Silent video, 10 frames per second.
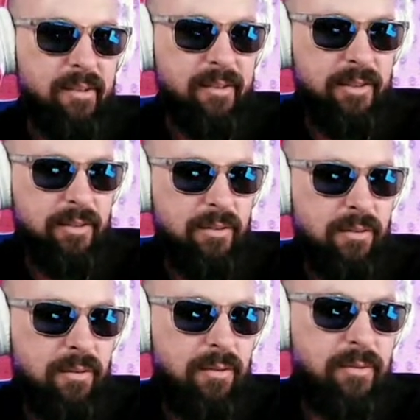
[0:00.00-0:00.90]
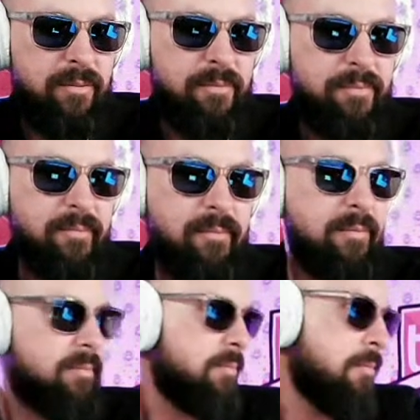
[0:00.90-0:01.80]
All right,
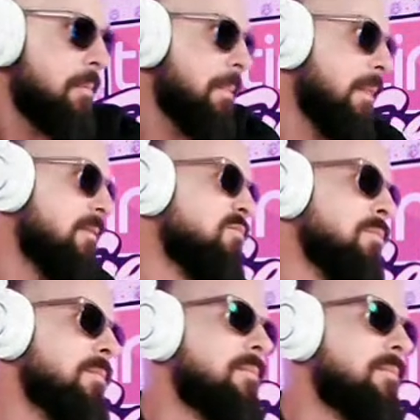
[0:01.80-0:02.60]
I'm in Camrose,